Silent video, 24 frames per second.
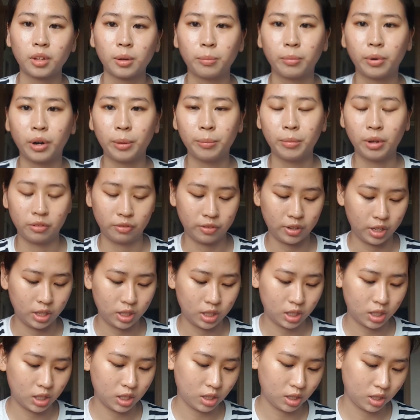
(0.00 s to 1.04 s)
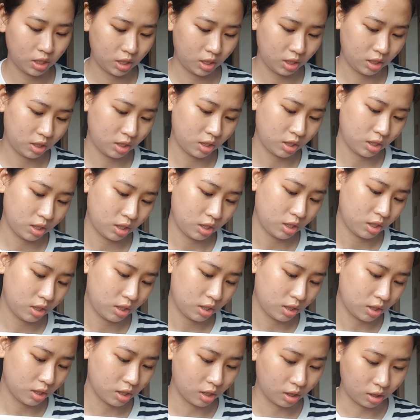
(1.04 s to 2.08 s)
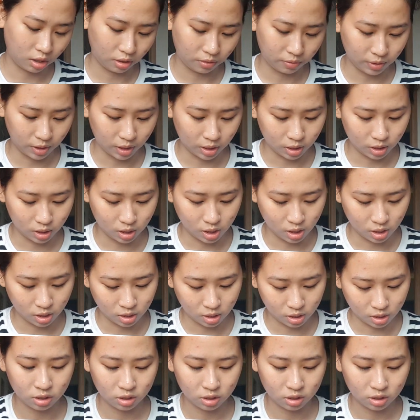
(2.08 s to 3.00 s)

prime my face. Nothing fancy.